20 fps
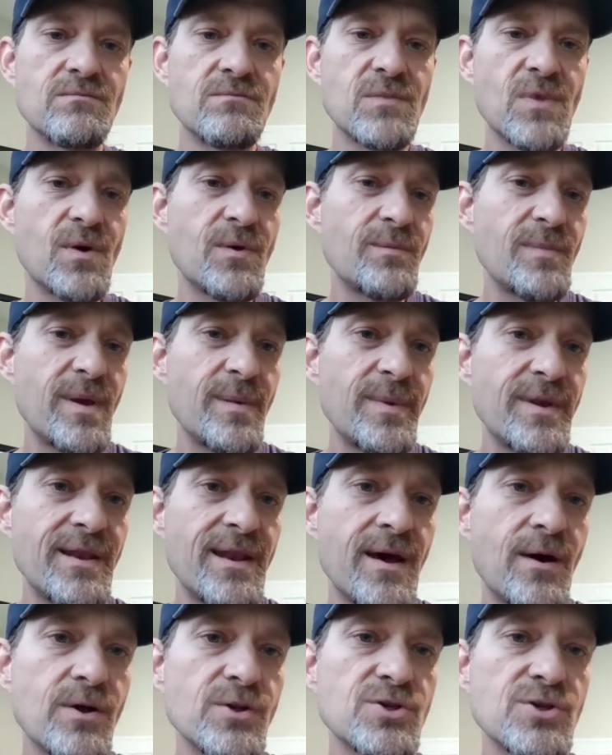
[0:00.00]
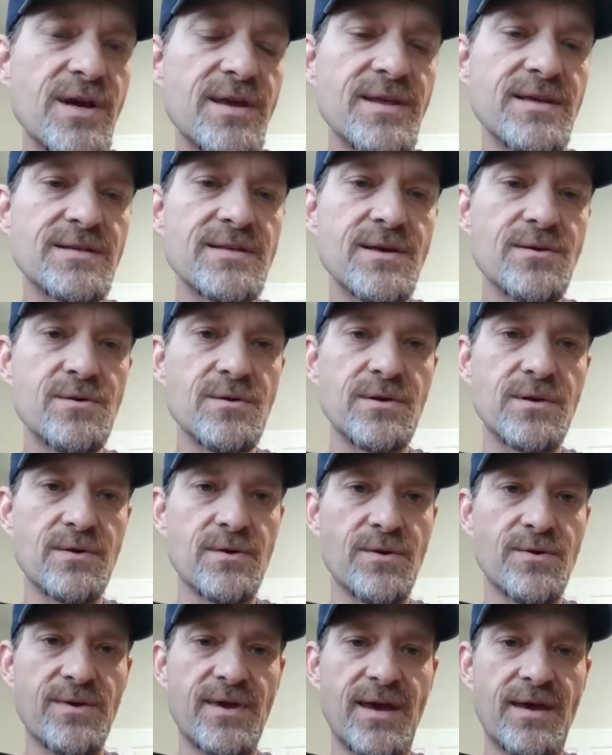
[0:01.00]
well, maybe now I'll try this other
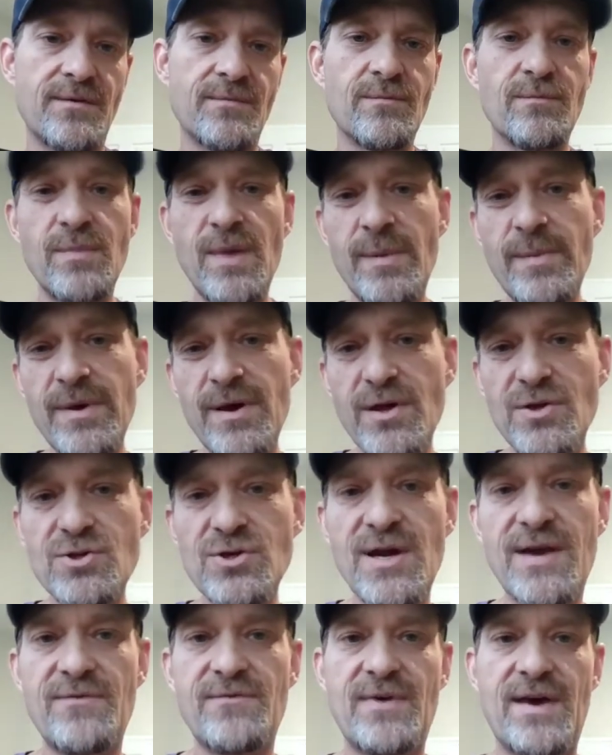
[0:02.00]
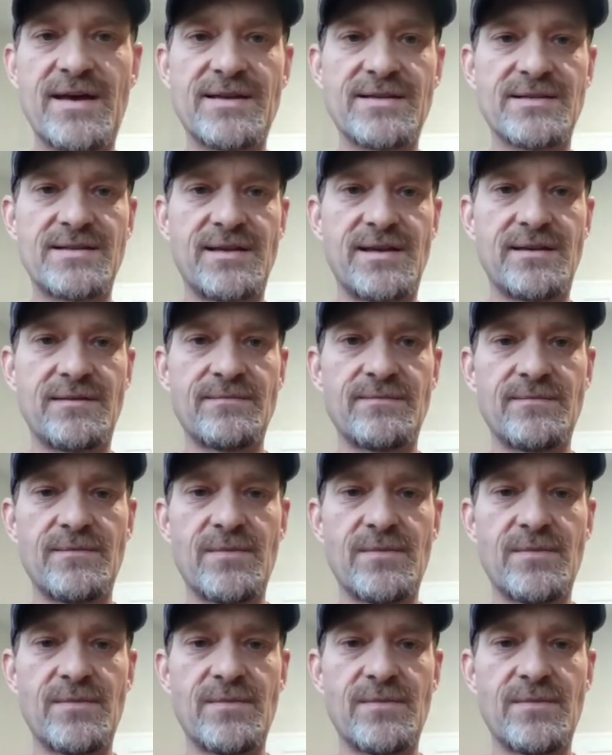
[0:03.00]
little thing. Maybe I'll try fasting.